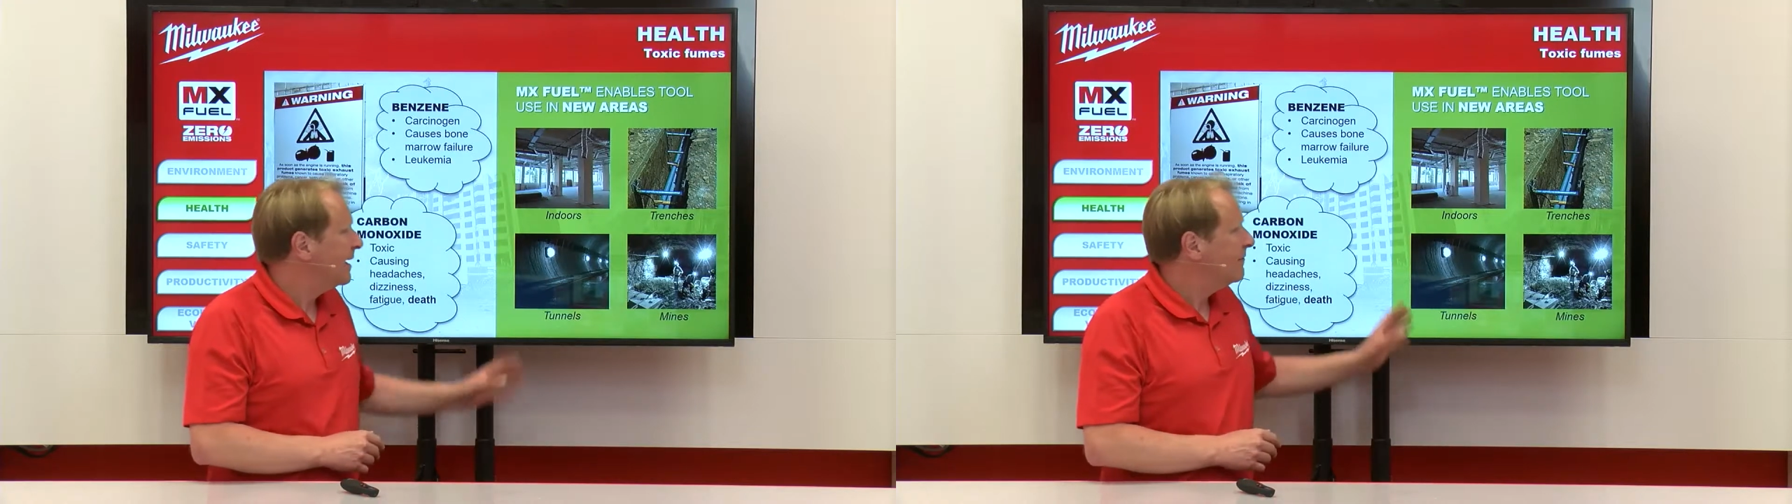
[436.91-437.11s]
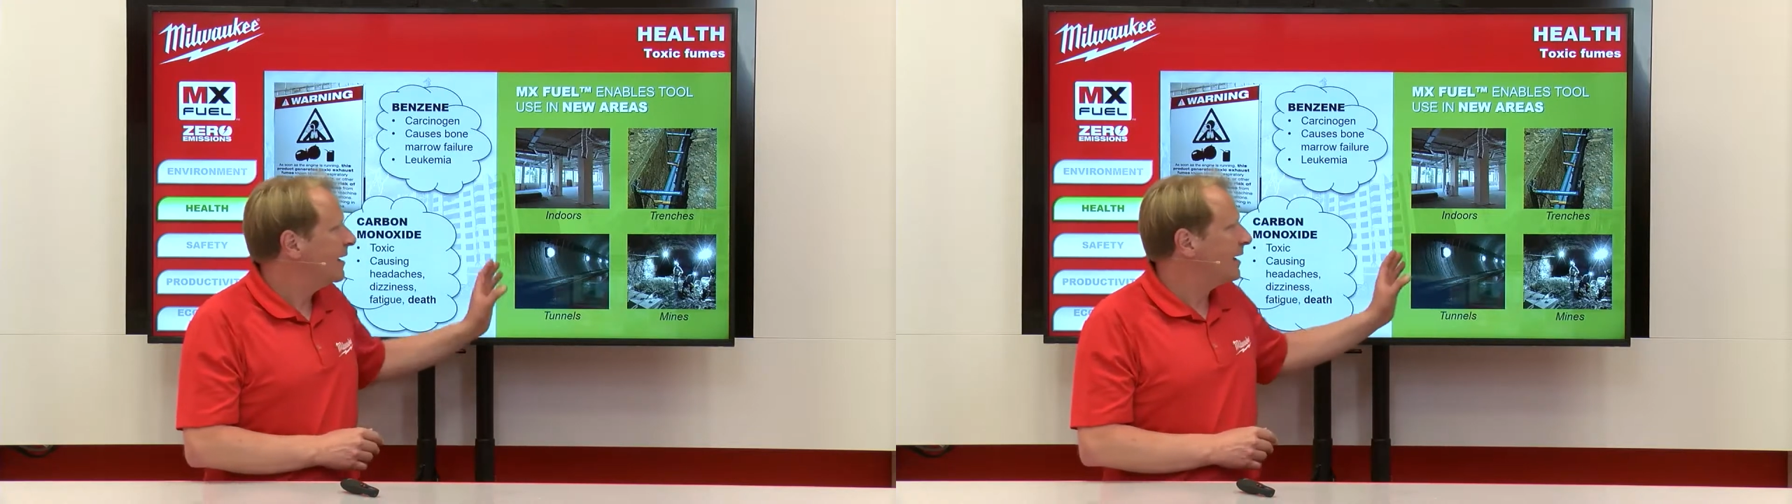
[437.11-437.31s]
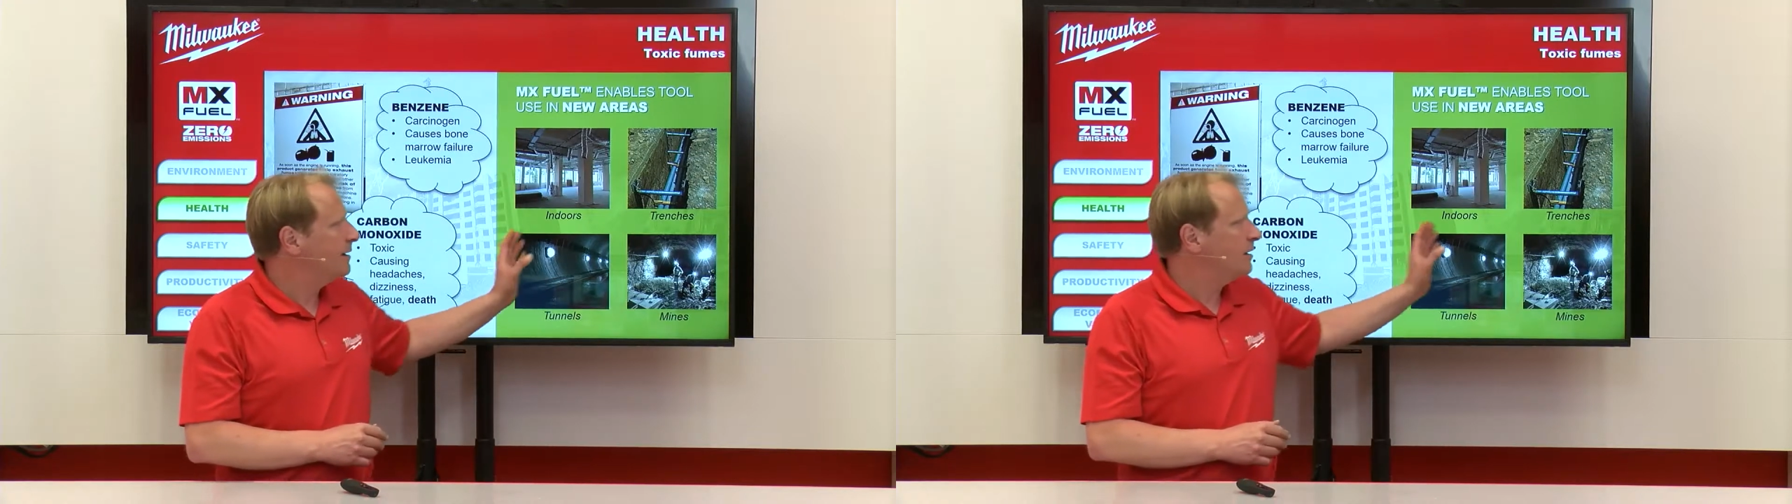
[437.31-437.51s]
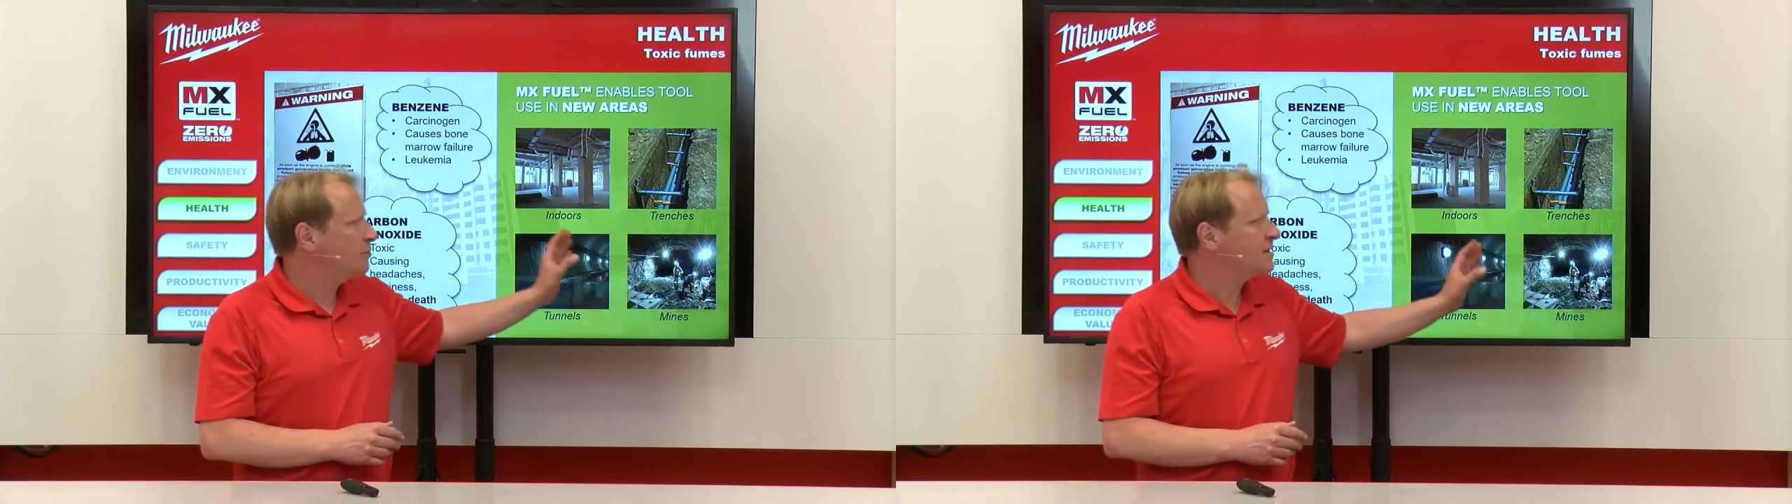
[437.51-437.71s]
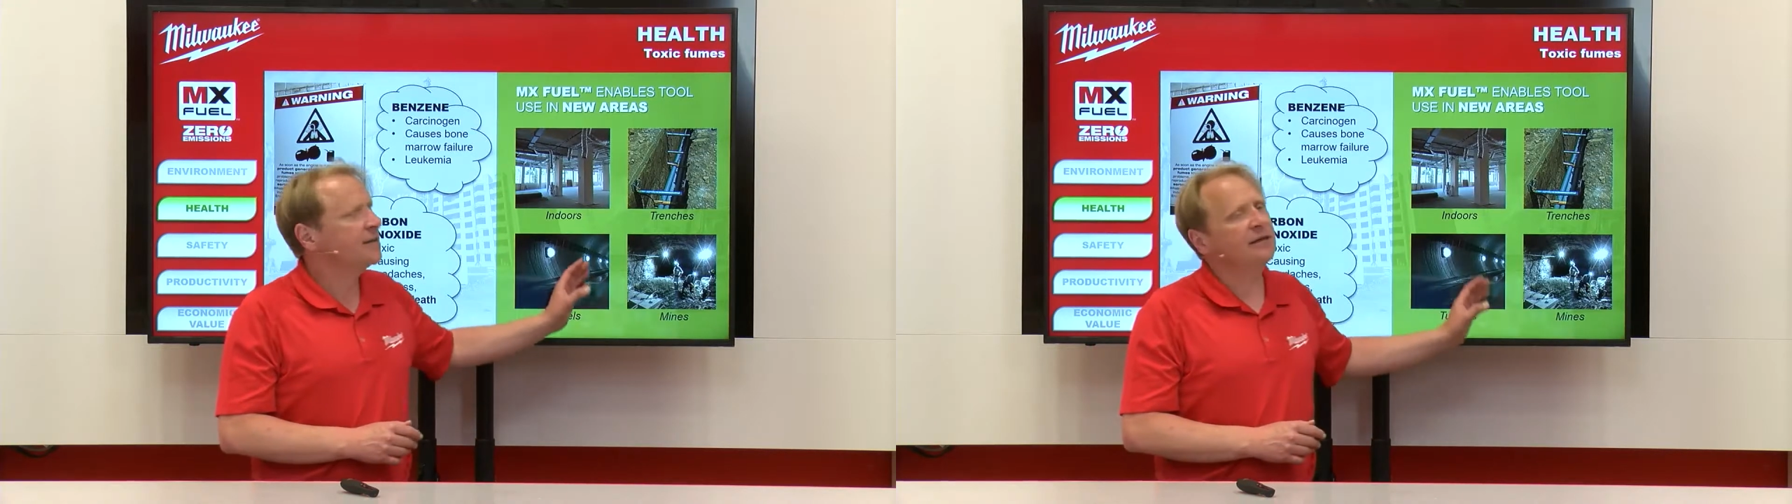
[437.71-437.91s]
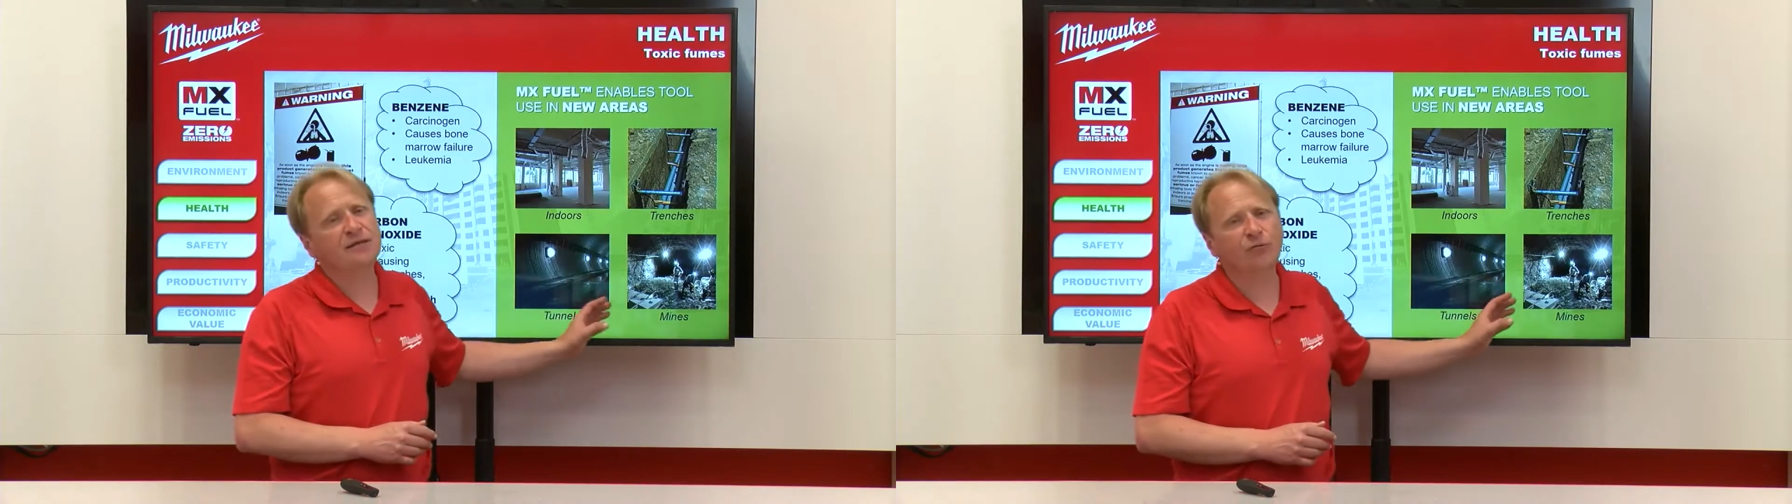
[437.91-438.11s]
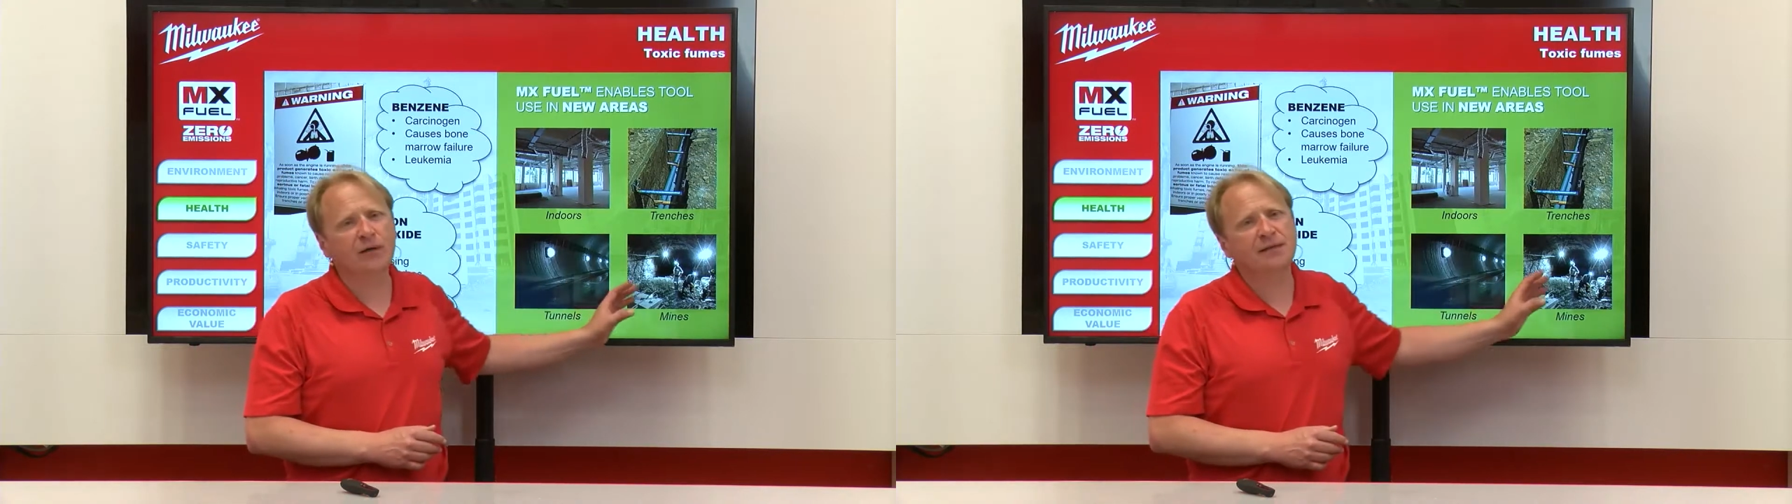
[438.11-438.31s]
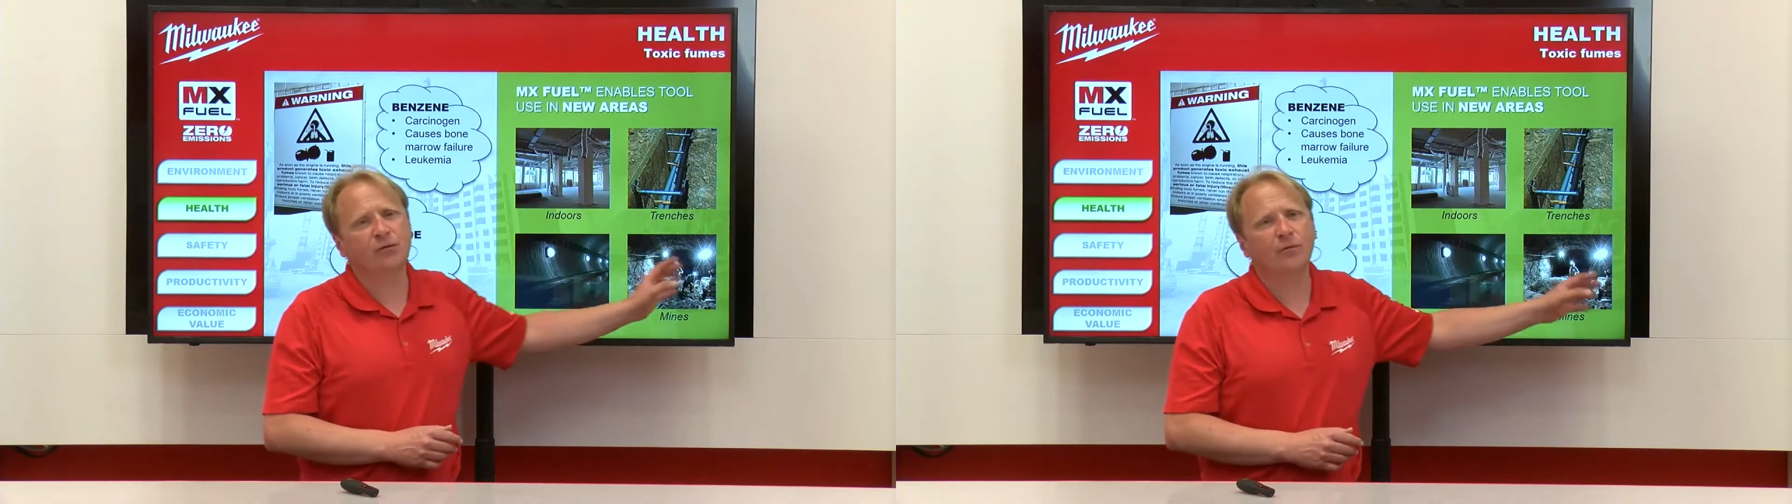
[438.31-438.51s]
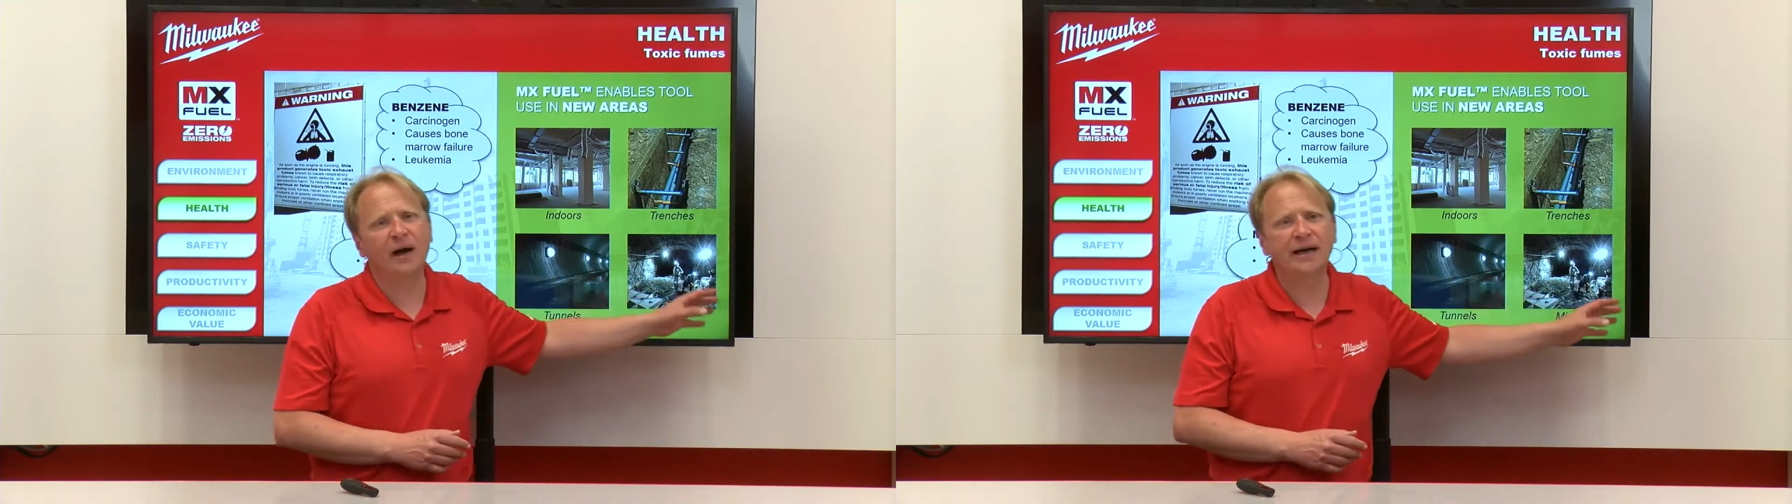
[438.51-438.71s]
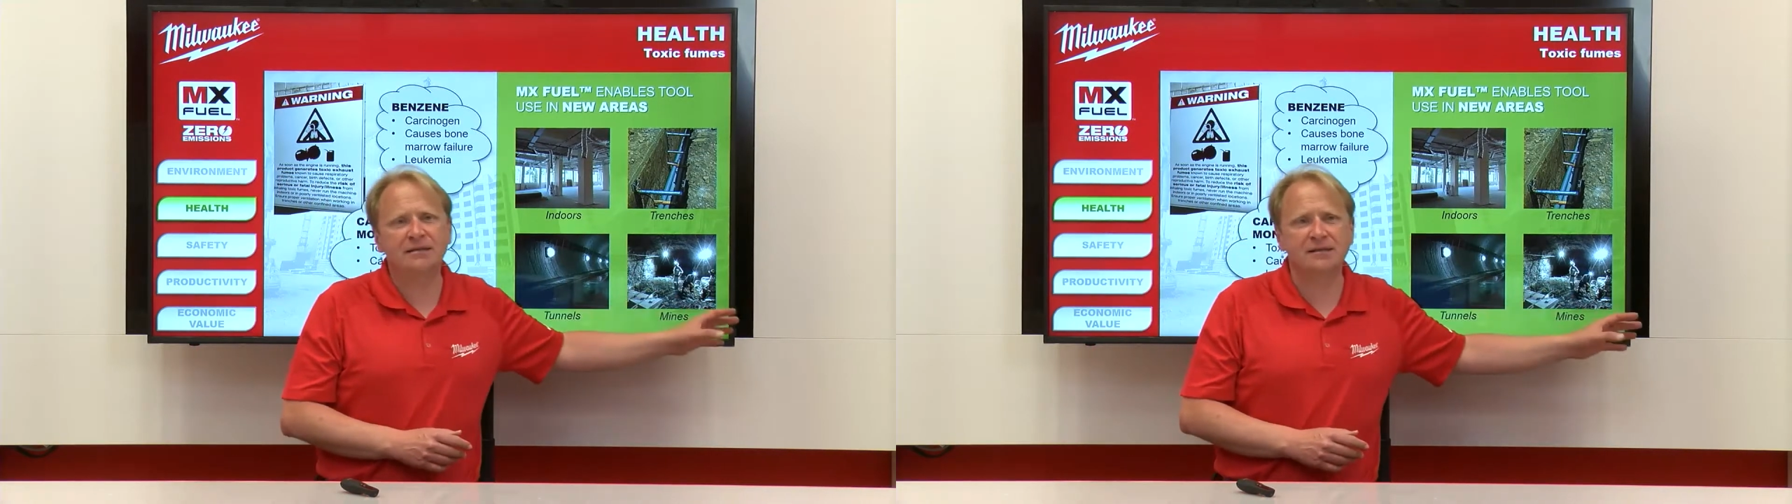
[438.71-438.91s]
We can use it in tunnels or
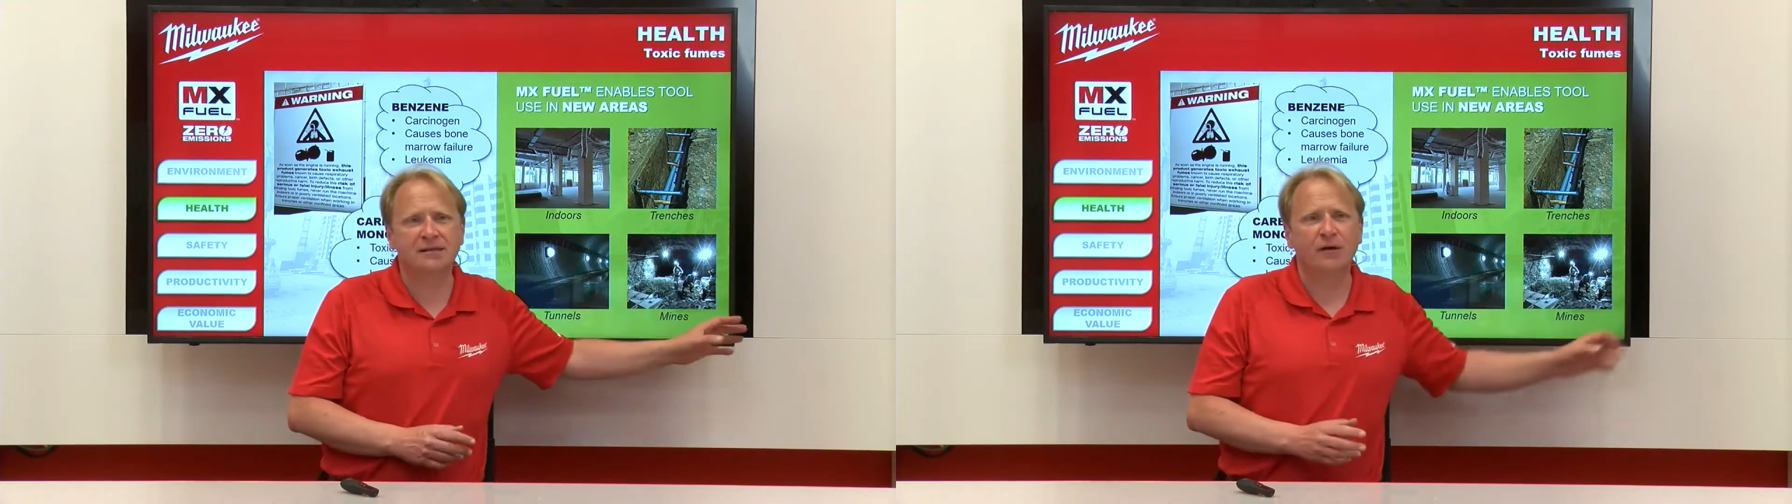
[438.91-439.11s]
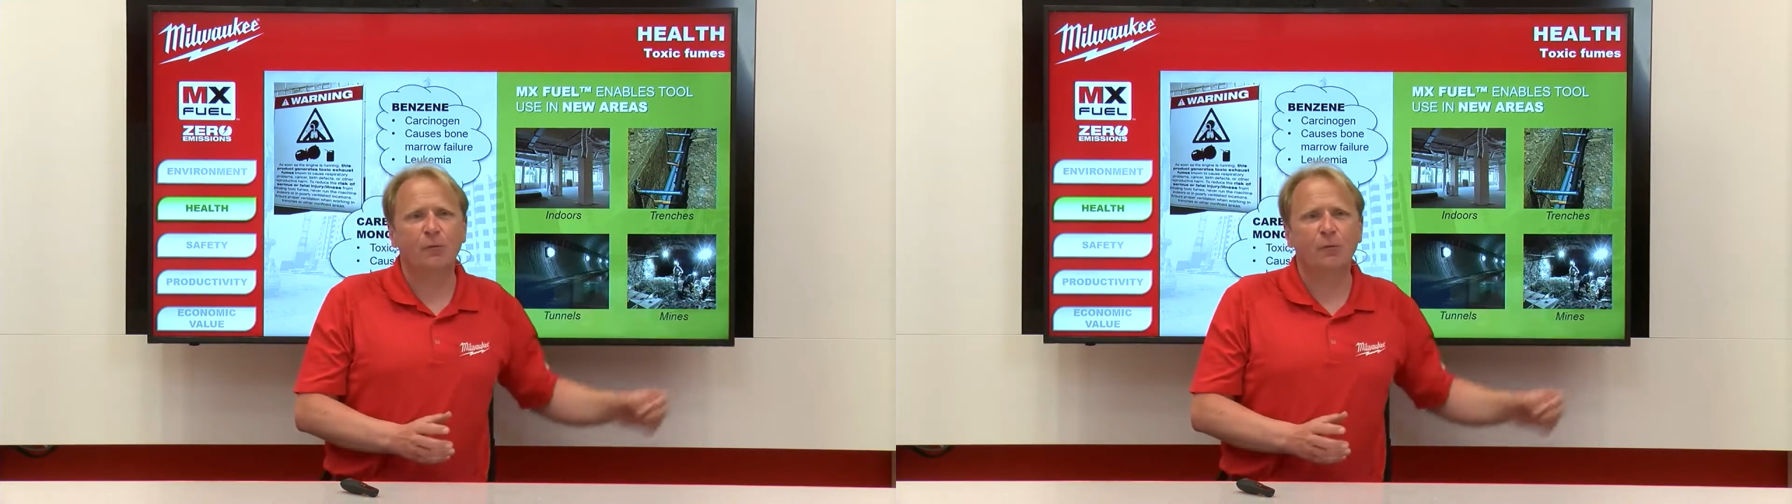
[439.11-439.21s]
mines